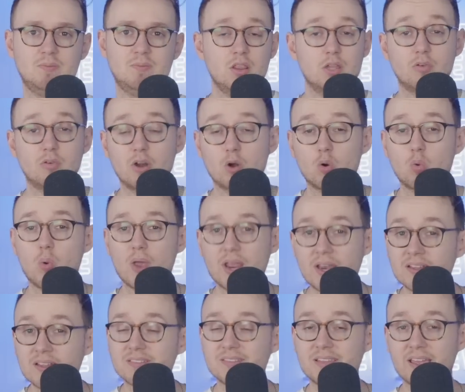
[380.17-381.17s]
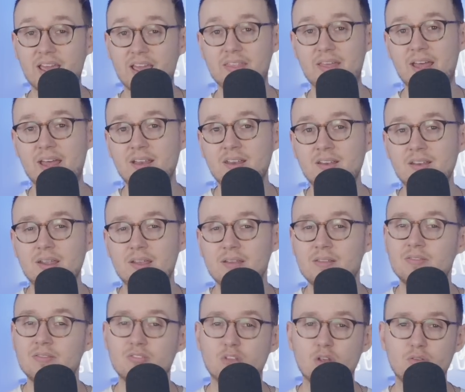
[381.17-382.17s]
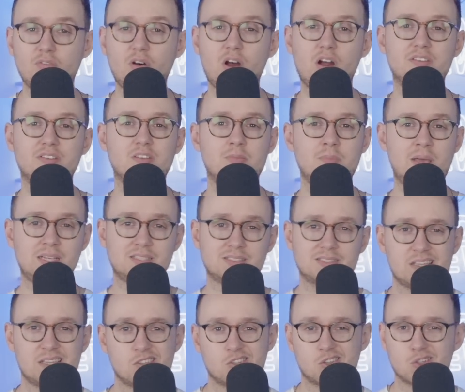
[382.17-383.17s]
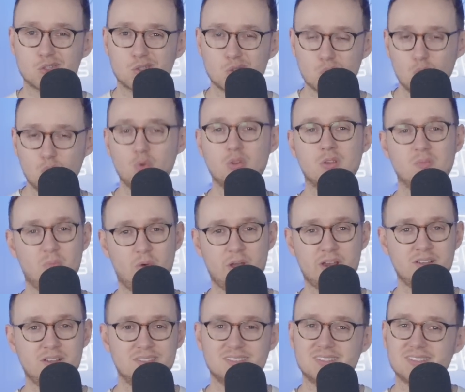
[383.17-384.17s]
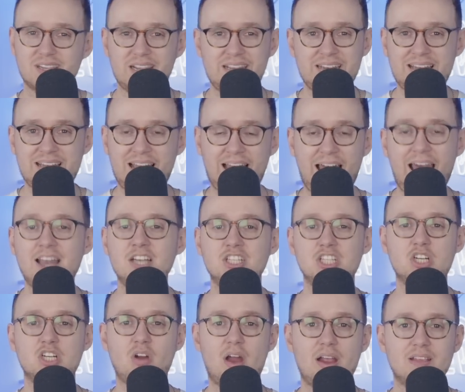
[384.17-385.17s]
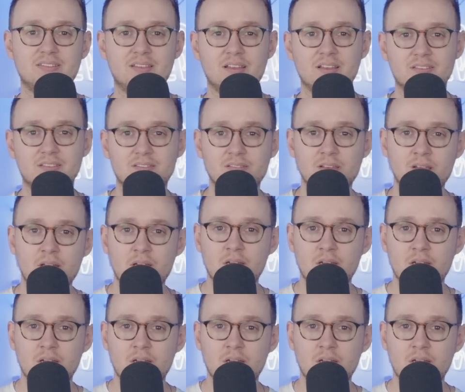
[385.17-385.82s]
The real winners here, then, insofar as it makes sense to call them winners in an energy crisis,